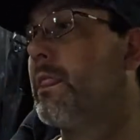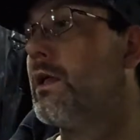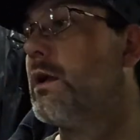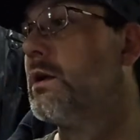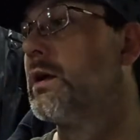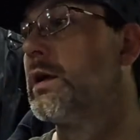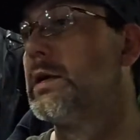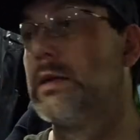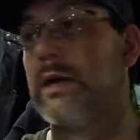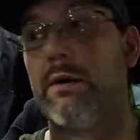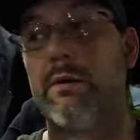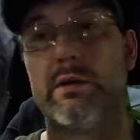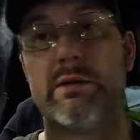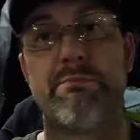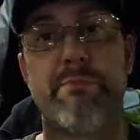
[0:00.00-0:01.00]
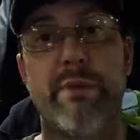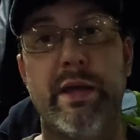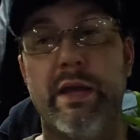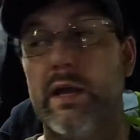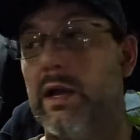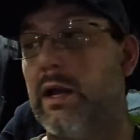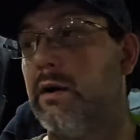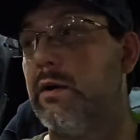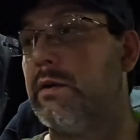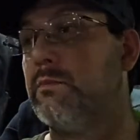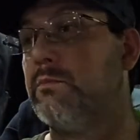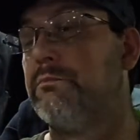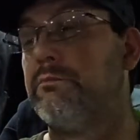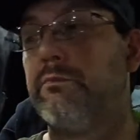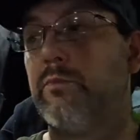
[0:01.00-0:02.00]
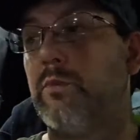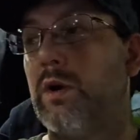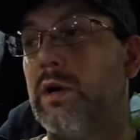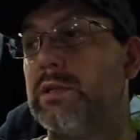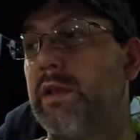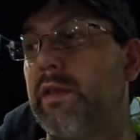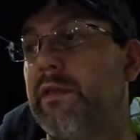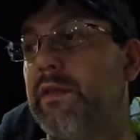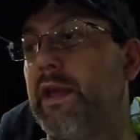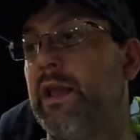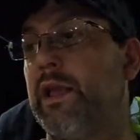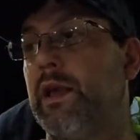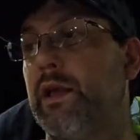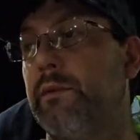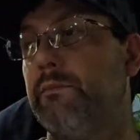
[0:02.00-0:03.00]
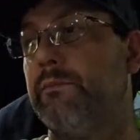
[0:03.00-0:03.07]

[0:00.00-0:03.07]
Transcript: because I wasn't thinking